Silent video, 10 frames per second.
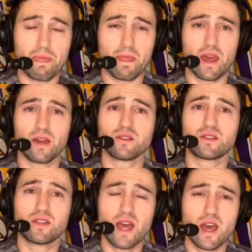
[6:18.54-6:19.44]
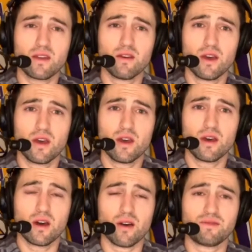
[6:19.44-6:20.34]
And instead
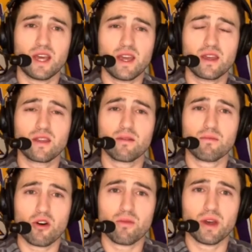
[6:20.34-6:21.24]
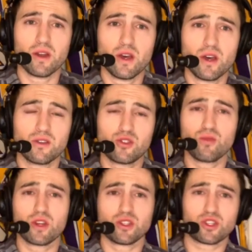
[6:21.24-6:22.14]
of taking the moment to
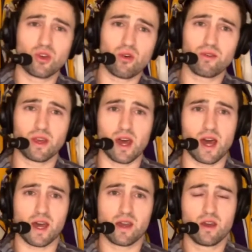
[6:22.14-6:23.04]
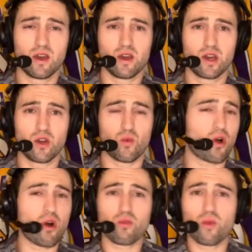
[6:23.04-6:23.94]
console the guy, we're
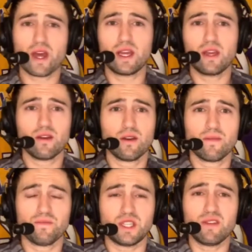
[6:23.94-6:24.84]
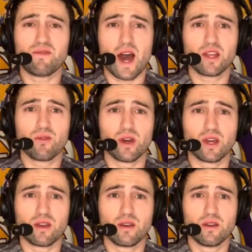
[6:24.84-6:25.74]
already
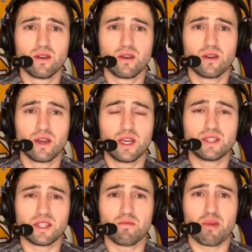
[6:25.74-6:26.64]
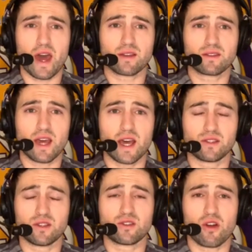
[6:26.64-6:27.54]
devaluing his impact as
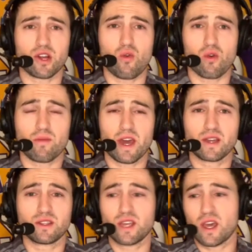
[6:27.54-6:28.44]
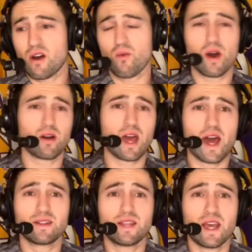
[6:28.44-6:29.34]
the starting quarterback and saying, oh, well, a
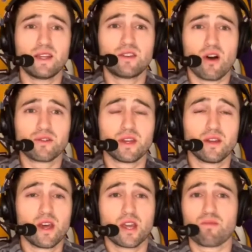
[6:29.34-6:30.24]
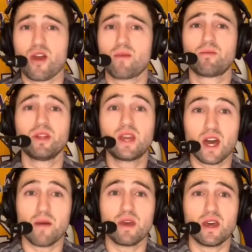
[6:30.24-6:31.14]
guy named Andy Dalton can probably
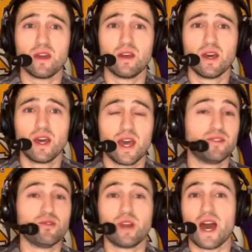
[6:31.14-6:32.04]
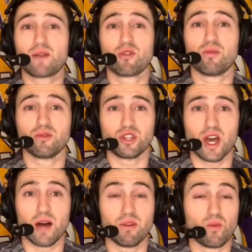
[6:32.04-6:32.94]
come in and do an admirable
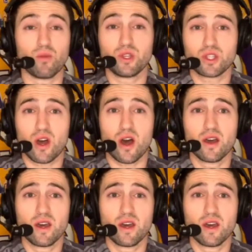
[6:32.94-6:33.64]
job. And what we saw